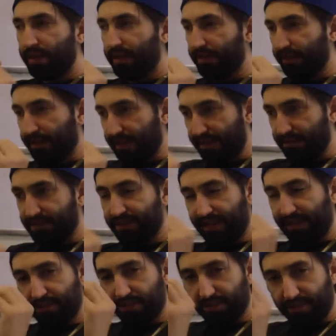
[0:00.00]
yes,
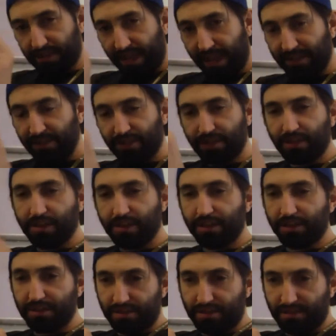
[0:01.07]
that's
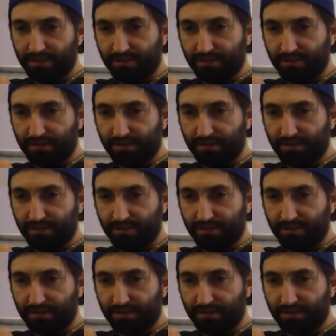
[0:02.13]
good.